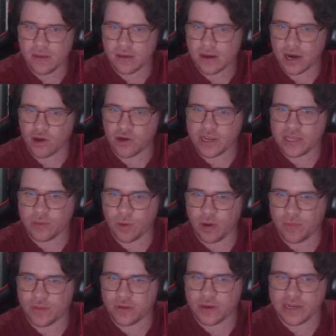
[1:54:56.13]
Currently, at the
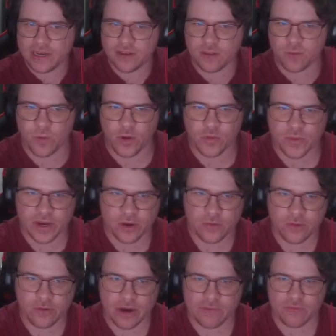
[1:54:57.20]
moment, the leading disposal getter on
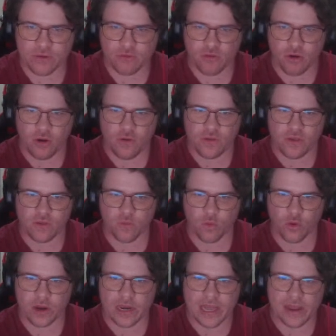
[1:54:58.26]
the ground for the Crows is
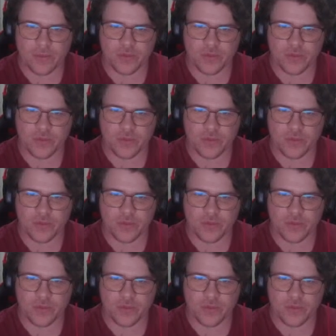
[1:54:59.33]
Rory Laird with the